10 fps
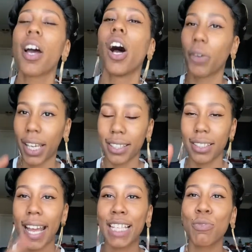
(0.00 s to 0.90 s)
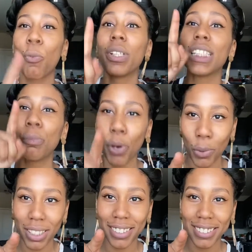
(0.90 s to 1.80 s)
Okay, the last one was
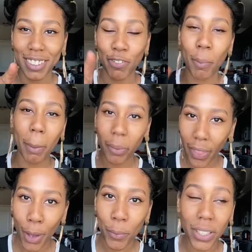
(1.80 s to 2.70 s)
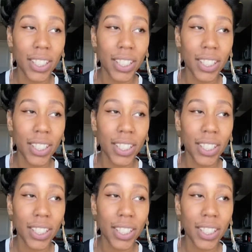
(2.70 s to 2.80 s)
Ebola. Remember that one?